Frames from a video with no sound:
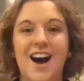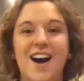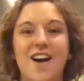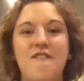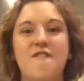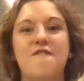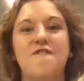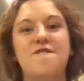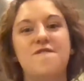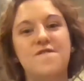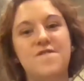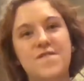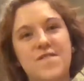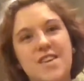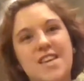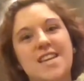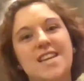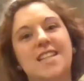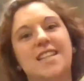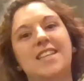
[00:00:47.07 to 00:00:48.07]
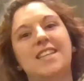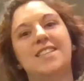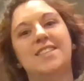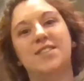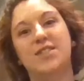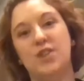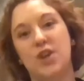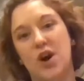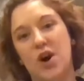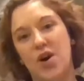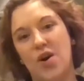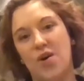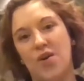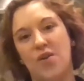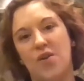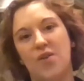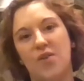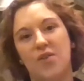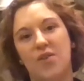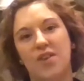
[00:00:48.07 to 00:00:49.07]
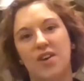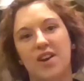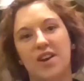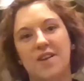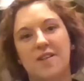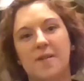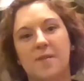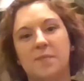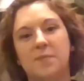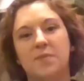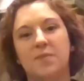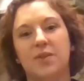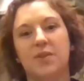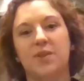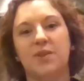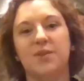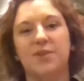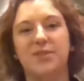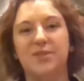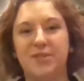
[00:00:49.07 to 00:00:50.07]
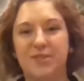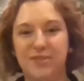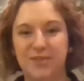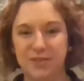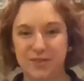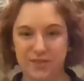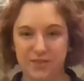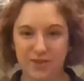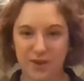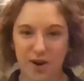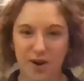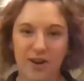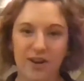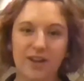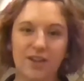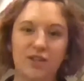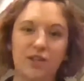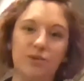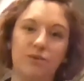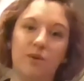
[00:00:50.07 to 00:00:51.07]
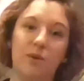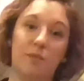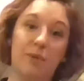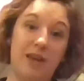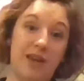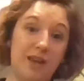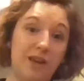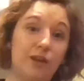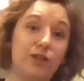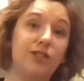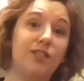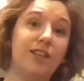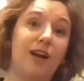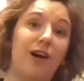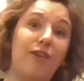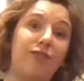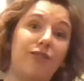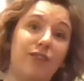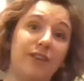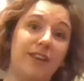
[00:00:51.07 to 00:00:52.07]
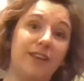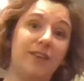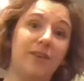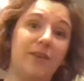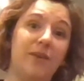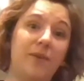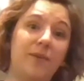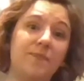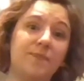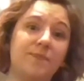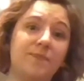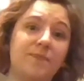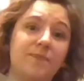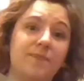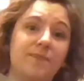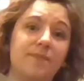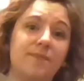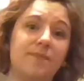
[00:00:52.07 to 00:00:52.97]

"I feel as though you're starting to repeat yourself a little."